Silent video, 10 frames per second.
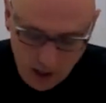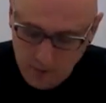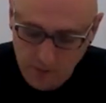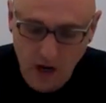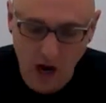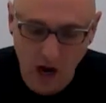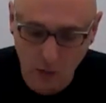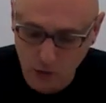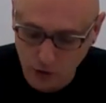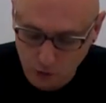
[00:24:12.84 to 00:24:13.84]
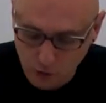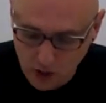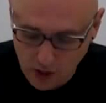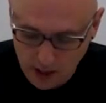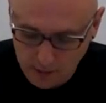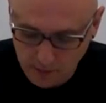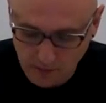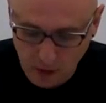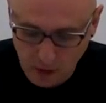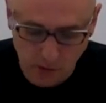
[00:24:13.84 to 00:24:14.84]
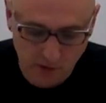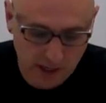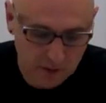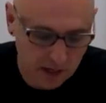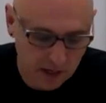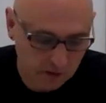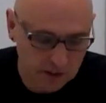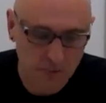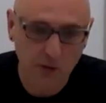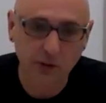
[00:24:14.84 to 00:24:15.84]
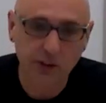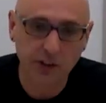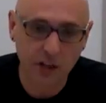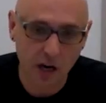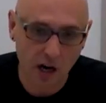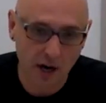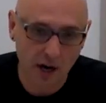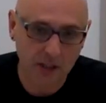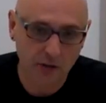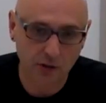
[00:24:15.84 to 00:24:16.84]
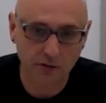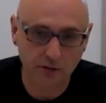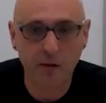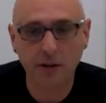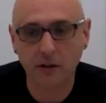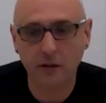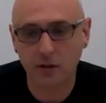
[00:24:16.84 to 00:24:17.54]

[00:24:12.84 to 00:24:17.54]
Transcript: how to provide better visibility into the fabric.